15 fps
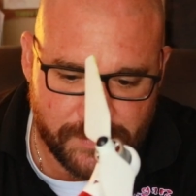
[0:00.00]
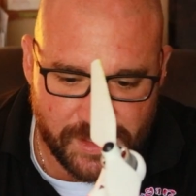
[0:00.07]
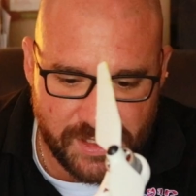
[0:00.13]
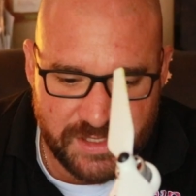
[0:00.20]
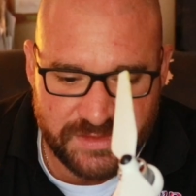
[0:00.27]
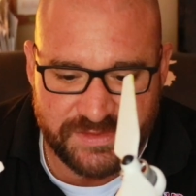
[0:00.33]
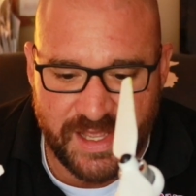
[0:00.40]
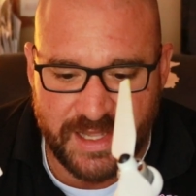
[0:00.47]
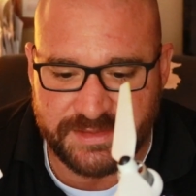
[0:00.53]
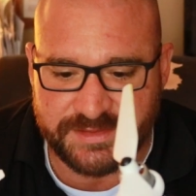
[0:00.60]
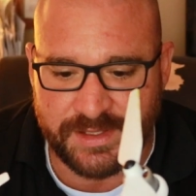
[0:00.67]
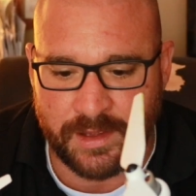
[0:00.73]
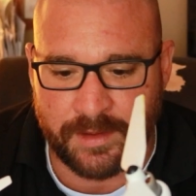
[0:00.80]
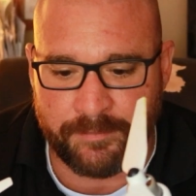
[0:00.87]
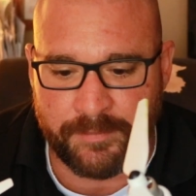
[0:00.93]
is that
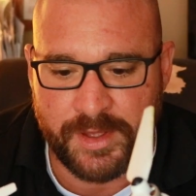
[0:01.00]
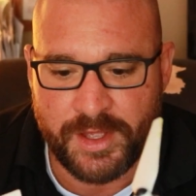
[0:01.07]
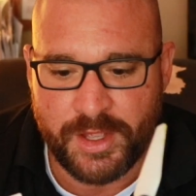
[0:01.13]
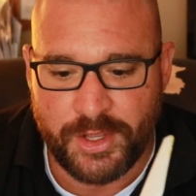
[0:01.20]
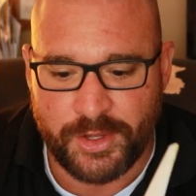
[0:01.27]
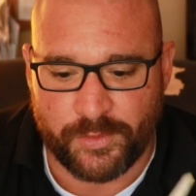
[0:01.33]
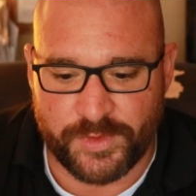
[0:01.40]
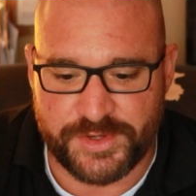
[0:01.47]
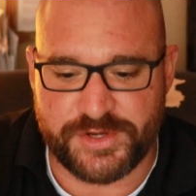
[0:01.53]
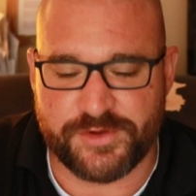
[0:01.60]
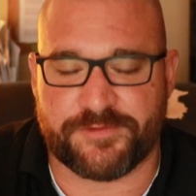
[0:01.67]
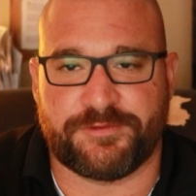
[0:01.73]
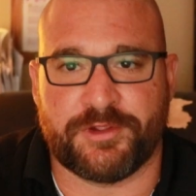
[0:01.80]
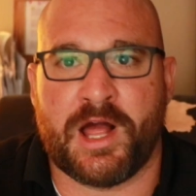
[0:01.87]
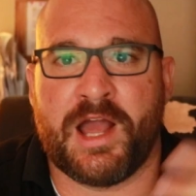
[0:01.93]
when
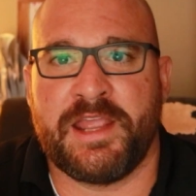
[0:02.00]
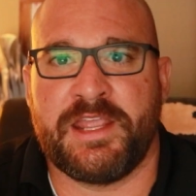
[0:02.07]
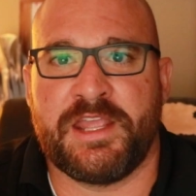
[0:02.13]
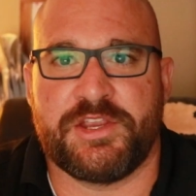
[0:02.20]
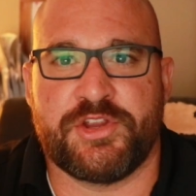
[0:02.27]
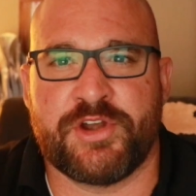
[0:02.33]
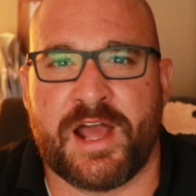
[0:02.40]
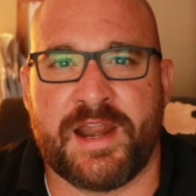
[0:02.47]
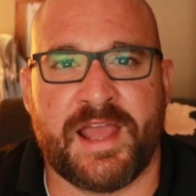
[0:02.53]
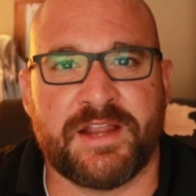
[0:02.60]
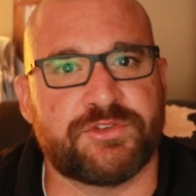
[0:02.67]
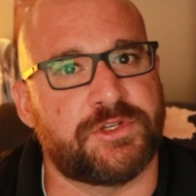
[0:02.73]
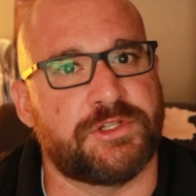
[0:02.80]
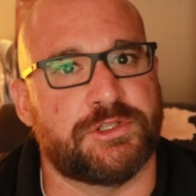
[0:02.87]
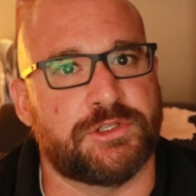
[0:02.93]
you're flying it, you're not
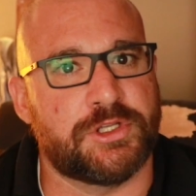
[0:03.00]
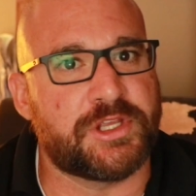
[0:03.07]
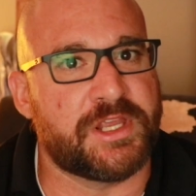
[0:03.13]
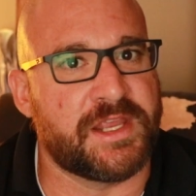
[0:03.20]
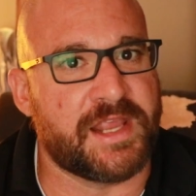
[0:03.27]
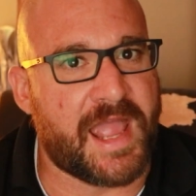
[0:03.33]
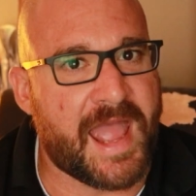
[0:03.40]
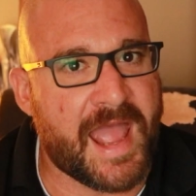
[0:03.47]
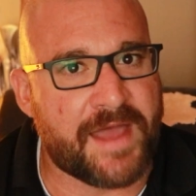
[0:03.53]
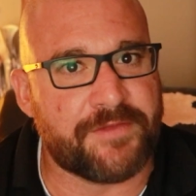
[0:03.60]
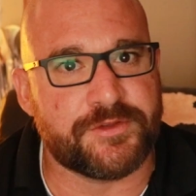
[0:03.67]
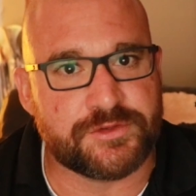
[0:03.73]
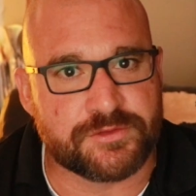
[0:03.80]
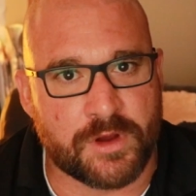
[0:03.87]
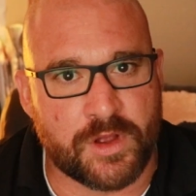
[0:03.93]
actually looking
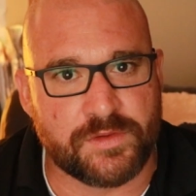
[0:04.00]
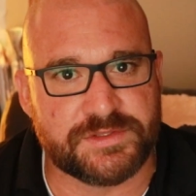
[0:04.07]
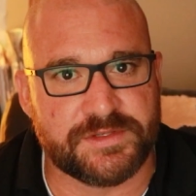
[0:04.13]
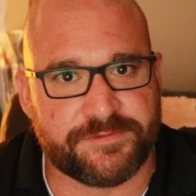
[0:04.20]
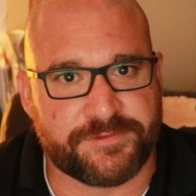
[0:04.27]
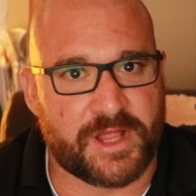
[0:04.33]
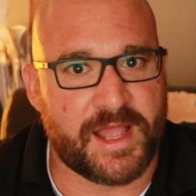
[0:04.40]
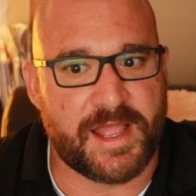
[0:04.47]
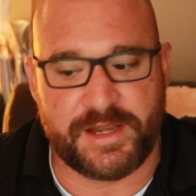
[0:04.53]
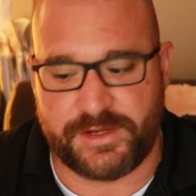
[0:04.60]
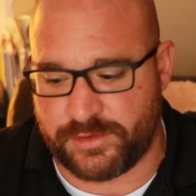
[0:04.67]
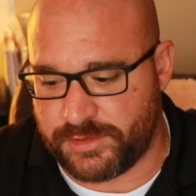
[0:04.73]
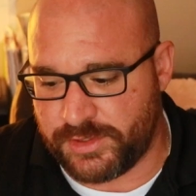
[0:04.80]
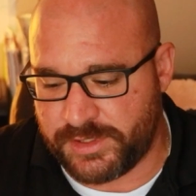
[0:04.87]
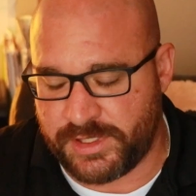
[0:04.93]
at the drone to fly it.
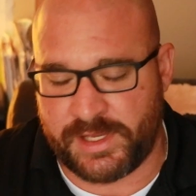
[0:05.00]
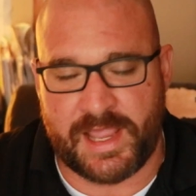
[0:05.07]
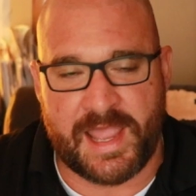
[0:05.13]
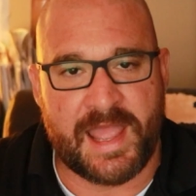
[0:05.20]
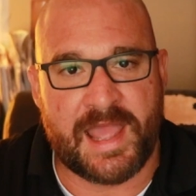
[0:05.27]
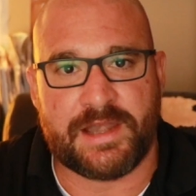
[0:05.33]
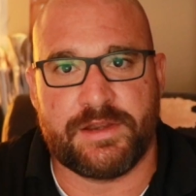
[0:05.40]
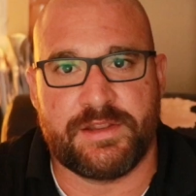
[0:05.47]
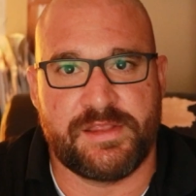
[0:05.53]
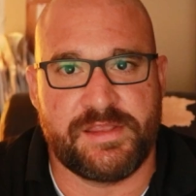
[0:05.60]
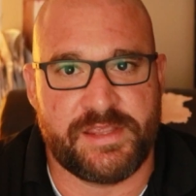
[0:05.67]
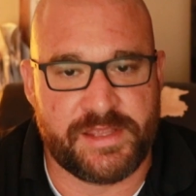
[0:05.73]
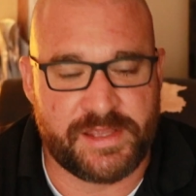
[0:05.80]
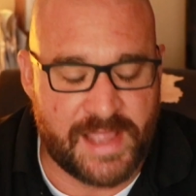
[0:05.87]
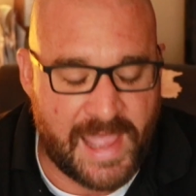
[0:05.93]
You're looking at
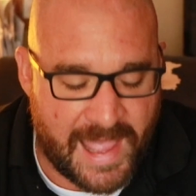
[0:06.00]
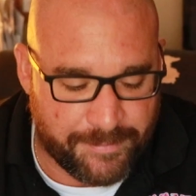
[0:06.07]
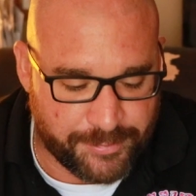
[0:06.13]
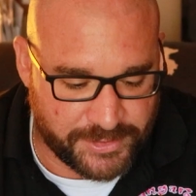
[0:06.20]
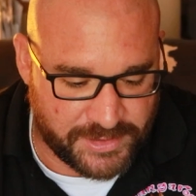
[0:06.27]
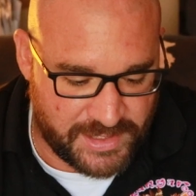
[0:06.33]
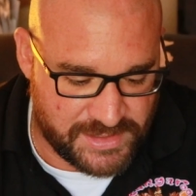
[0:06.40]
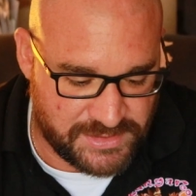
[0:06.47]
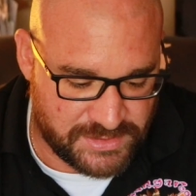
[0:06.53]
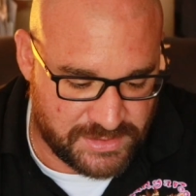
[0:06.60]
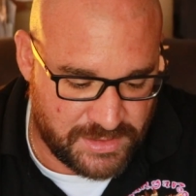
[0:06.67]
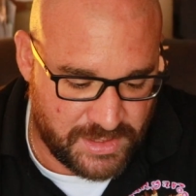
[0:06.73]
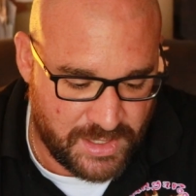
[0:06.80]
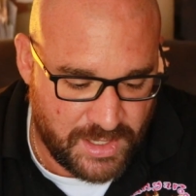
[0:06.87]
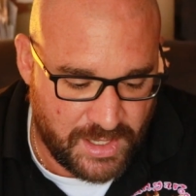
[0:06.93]
the
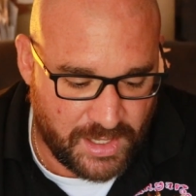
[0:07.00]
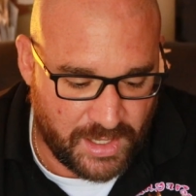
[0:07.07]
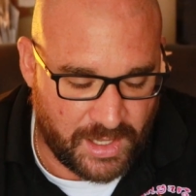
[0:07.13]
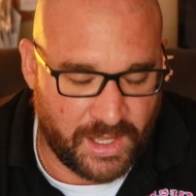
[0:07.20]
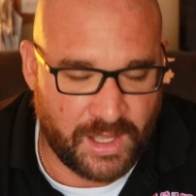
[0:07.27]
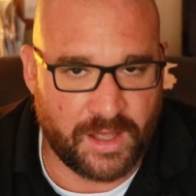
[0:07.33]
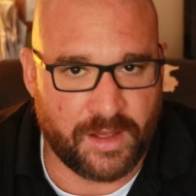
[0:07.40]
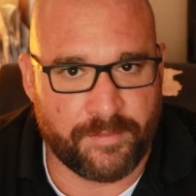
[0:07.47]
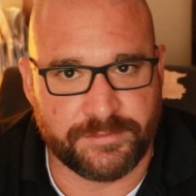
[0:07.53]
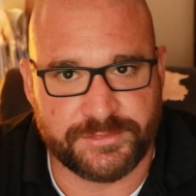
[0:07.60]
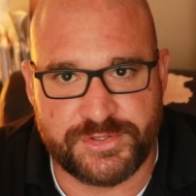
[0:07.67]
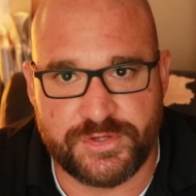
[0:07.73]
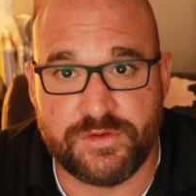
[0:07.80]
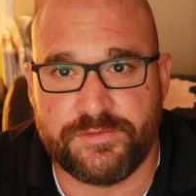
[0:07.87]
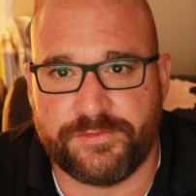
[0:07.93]
application
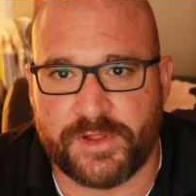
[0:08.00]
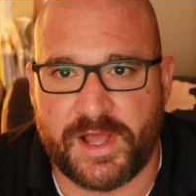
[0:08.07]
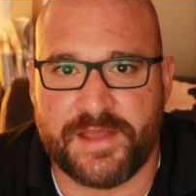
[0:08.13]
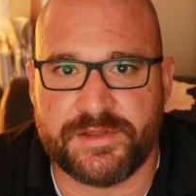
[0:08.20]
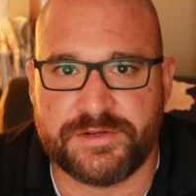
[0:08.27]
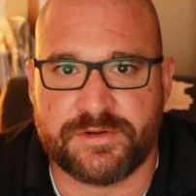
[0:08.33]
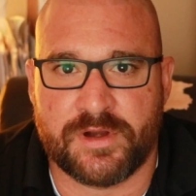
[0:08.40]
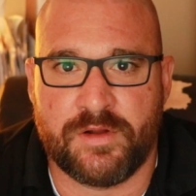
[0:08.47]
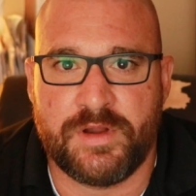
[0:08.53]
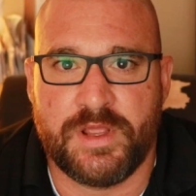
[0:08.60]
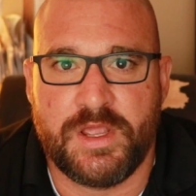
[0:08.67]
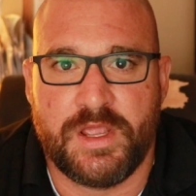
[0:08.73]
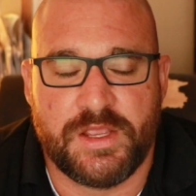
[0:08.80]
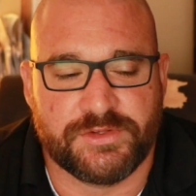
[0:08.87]
to fly the drone.